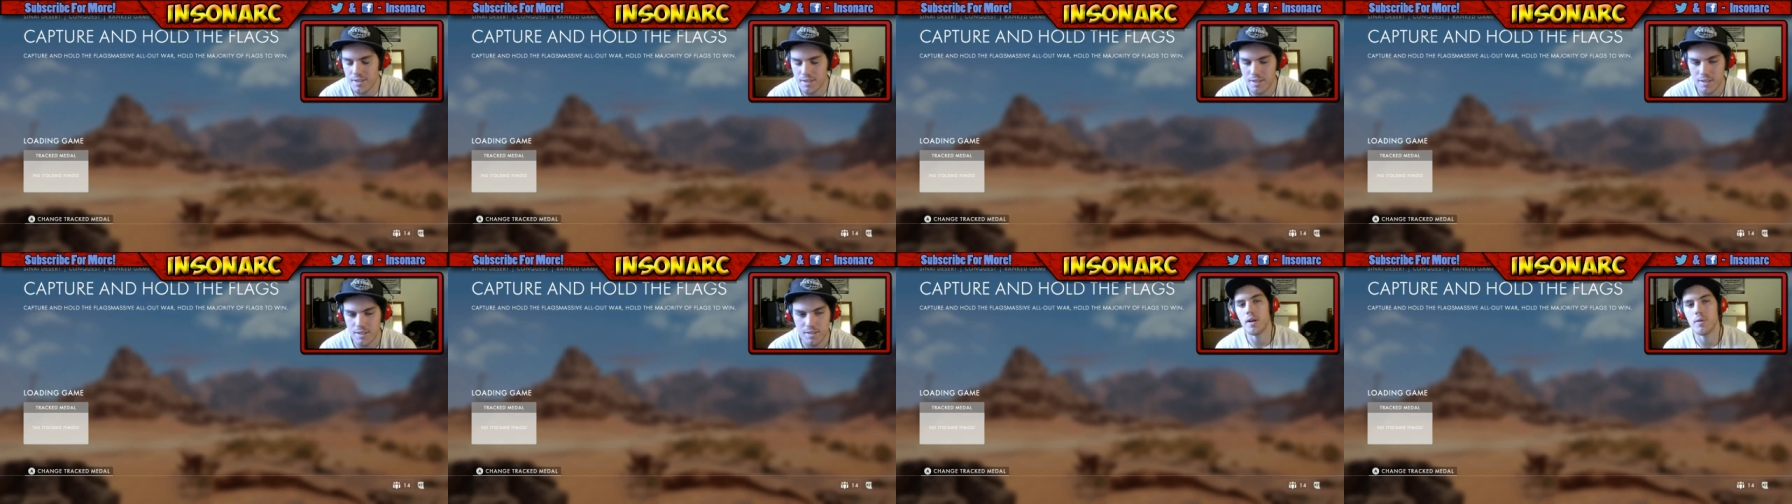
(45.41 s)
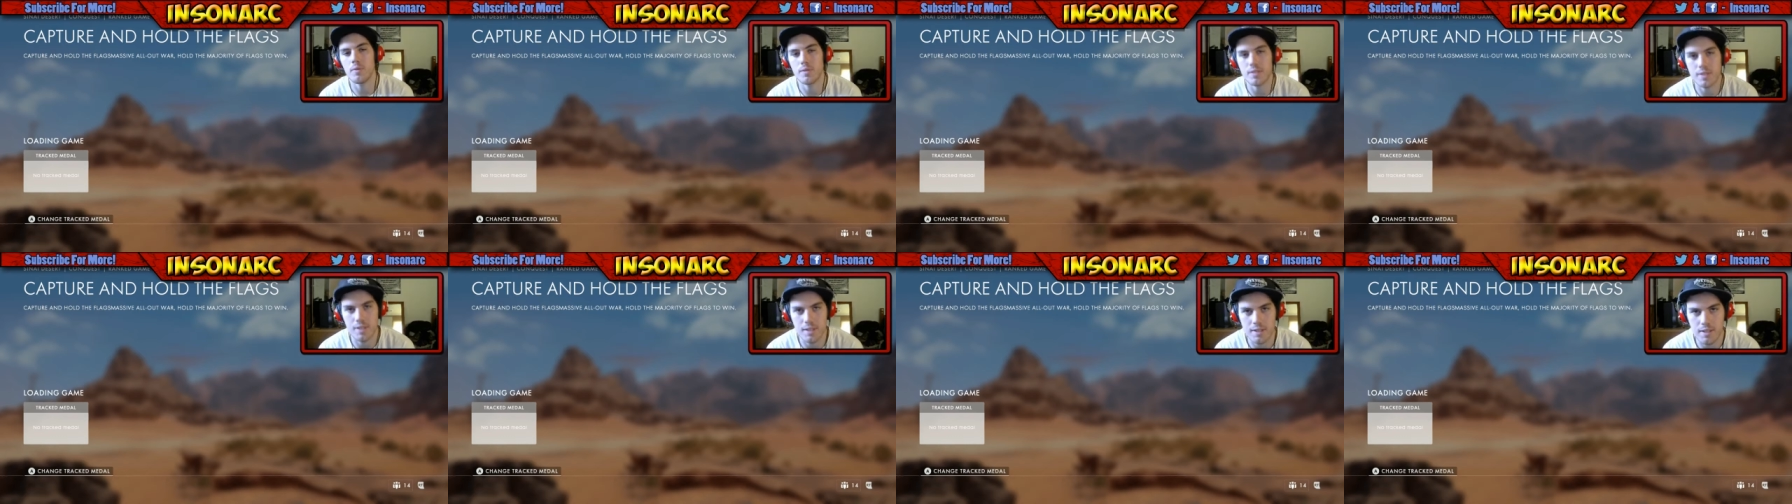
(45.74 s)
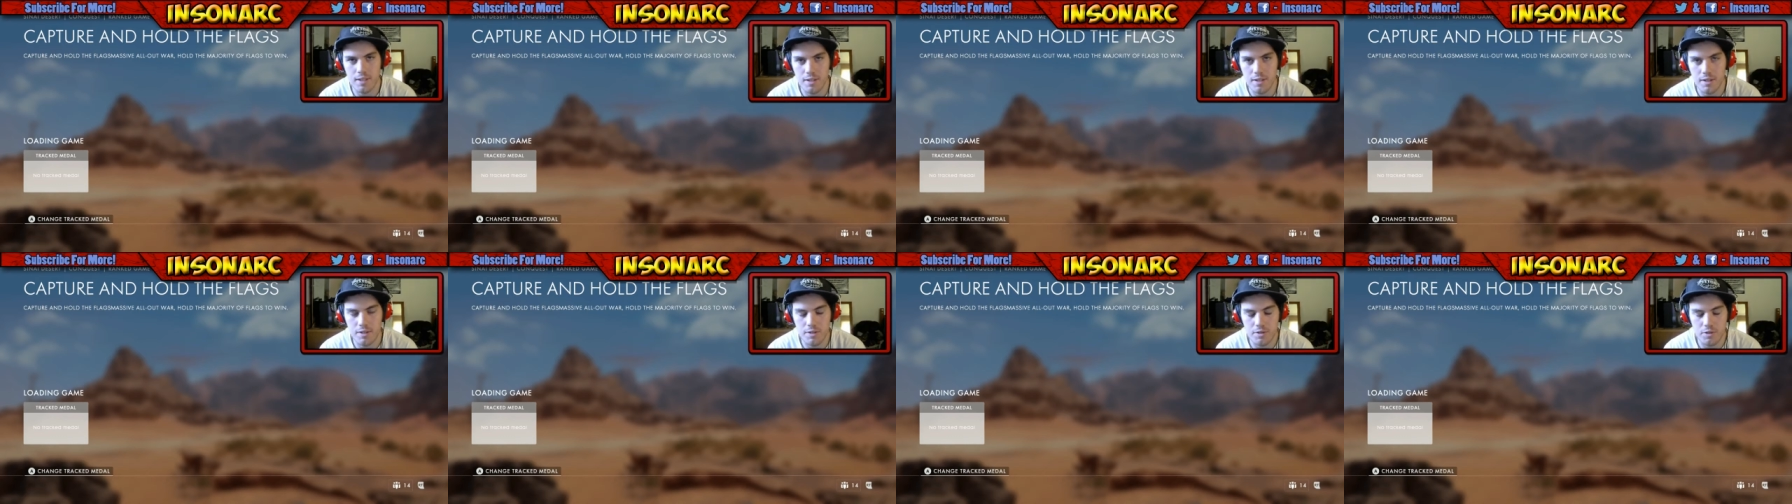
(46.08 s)
Before anyone says
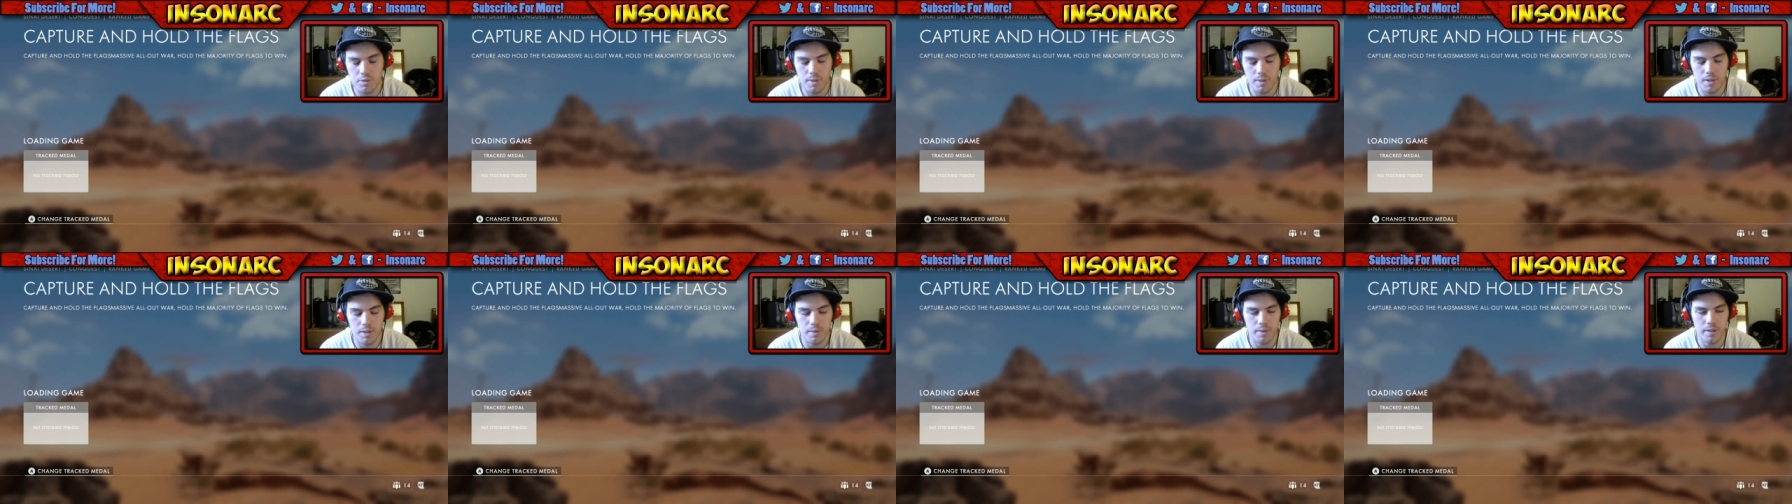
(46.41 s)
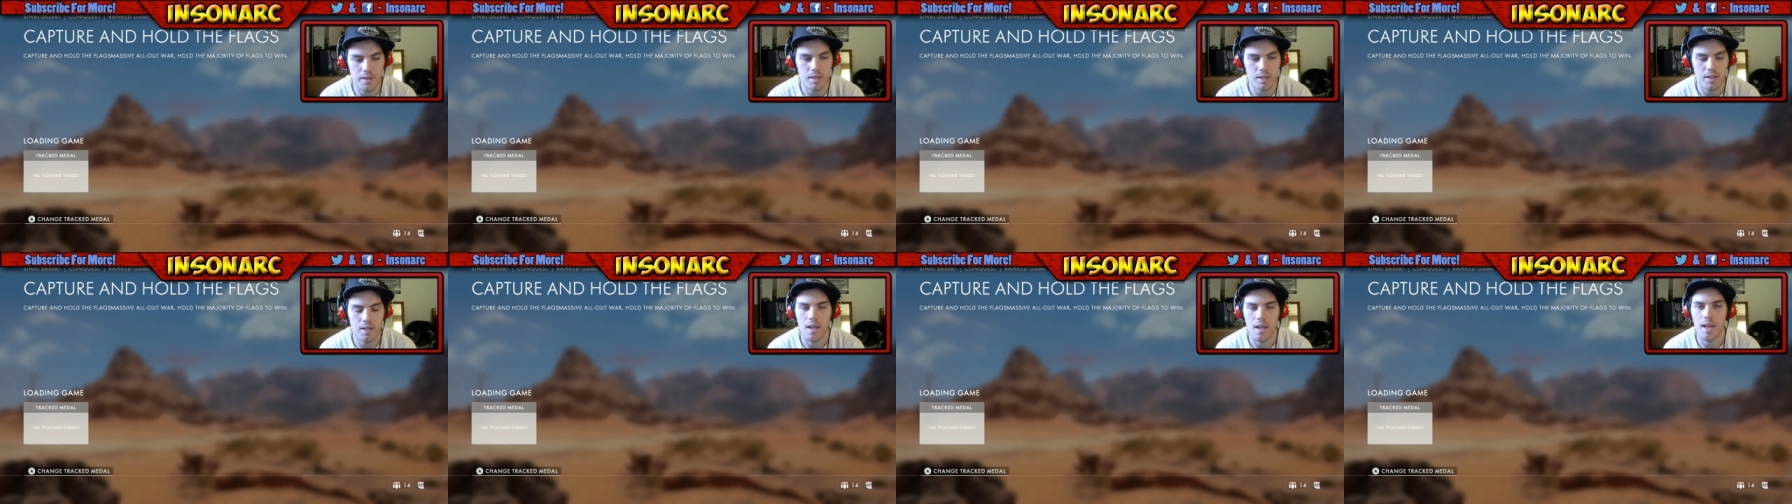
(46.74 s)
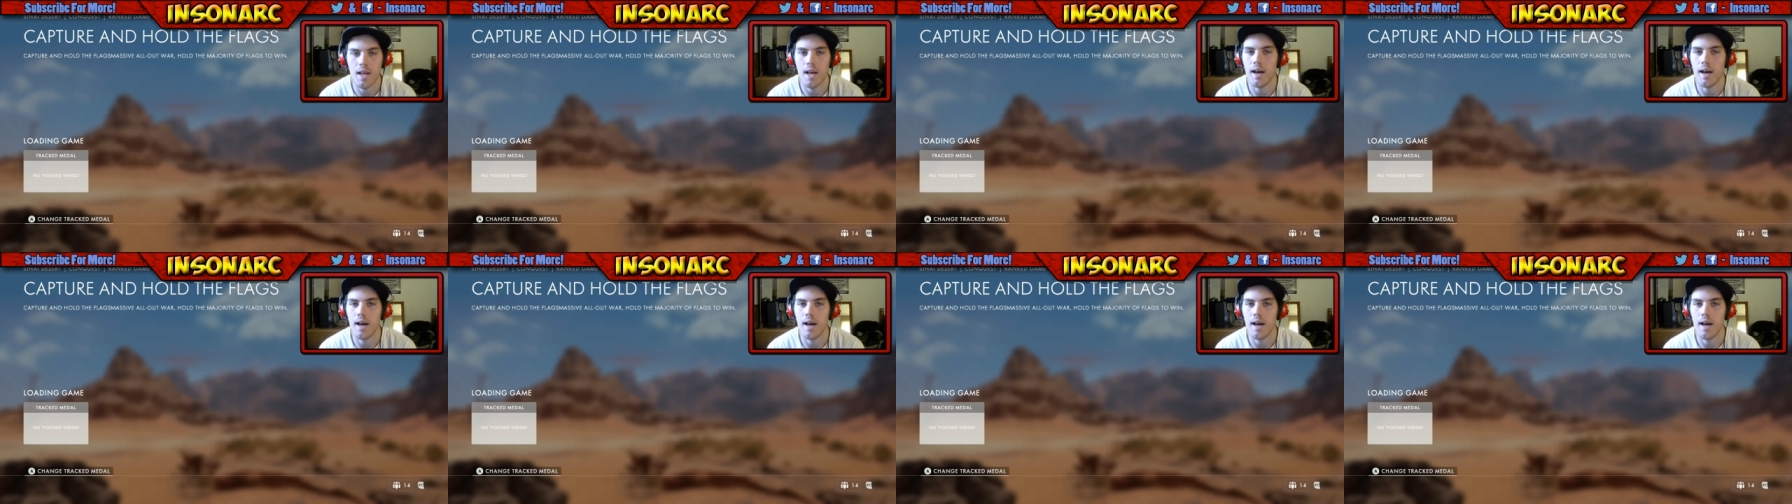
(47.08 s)
anything, too, by the way,